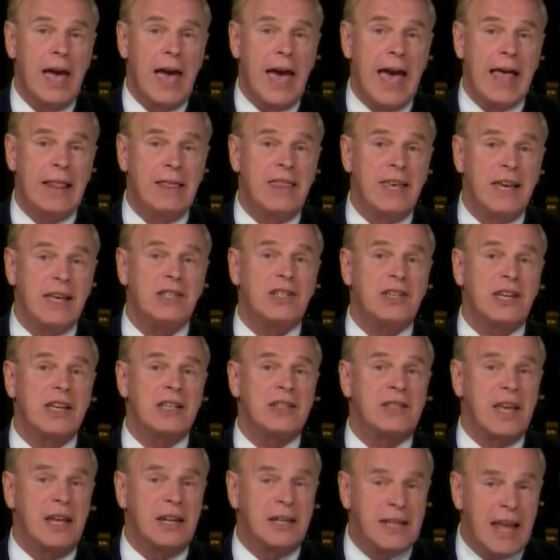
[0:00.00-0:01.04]
And this
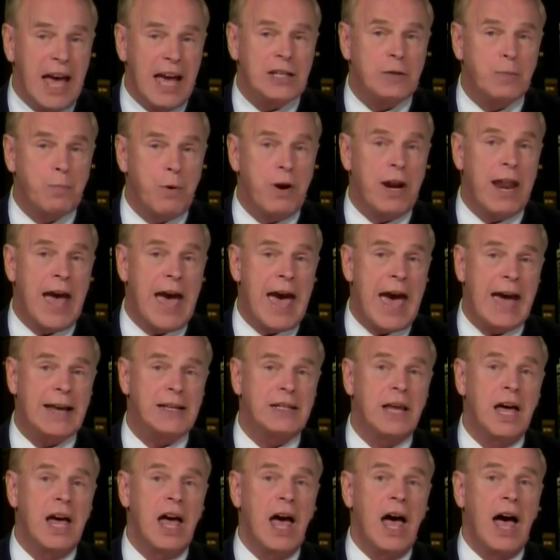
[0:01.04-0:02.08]
is the desperate
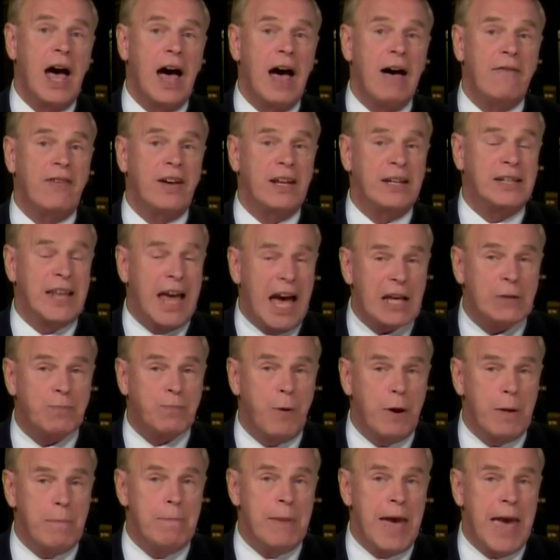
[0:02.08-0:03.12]
act of a
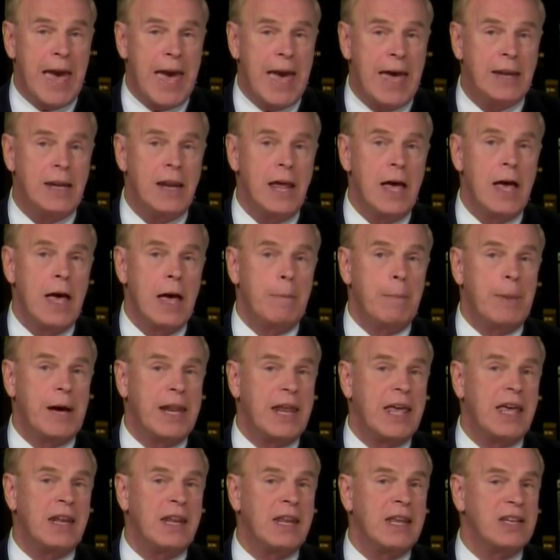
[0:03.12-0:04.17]
desperate man,
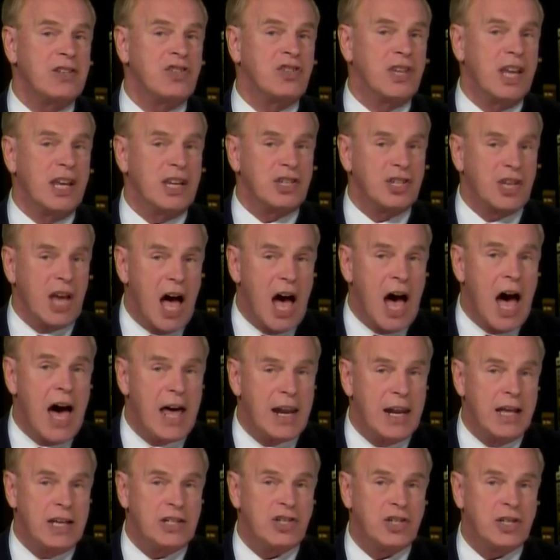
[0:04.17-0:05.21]
but it is
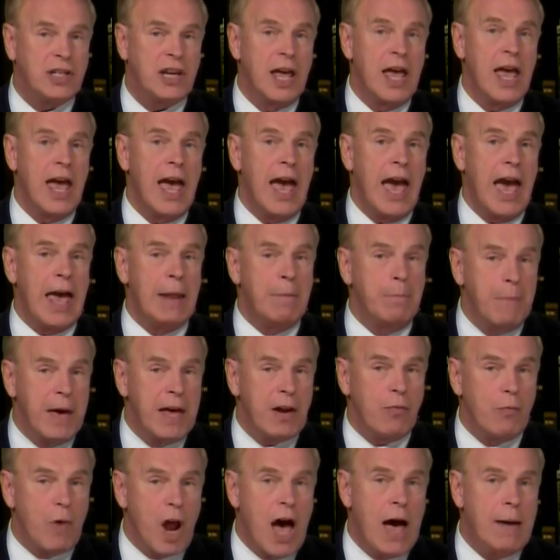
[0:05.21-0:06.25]
dishonest, and
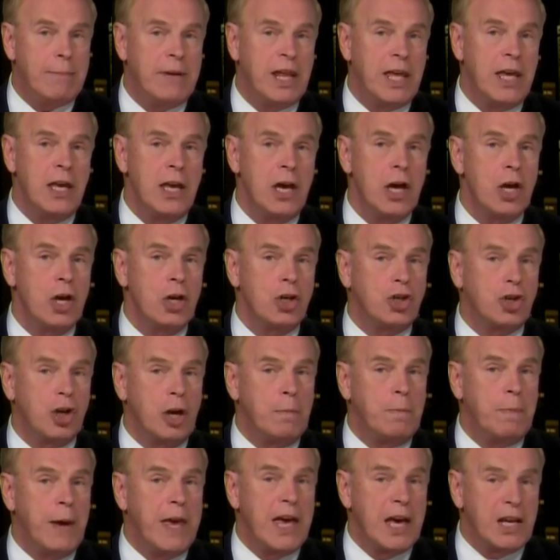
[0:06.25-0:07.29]
Mitt Romney
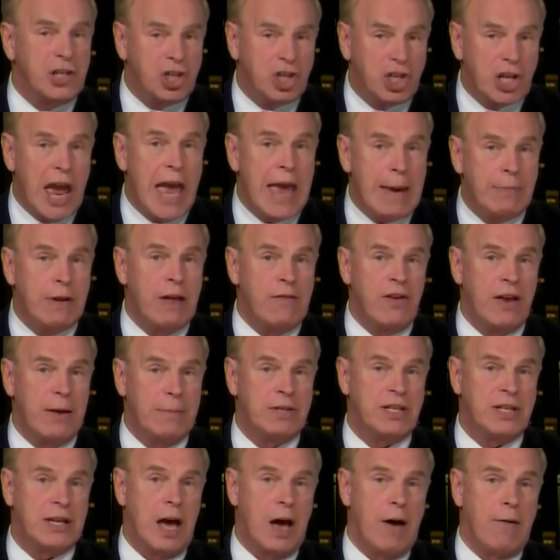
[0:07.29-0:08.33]
should be ashamed of
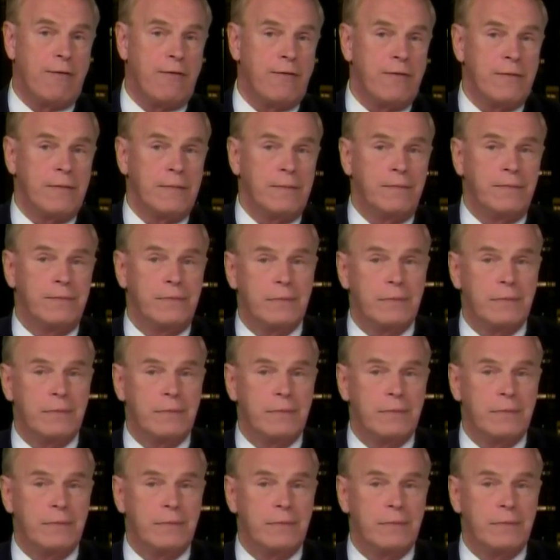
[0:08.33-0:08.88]
himself.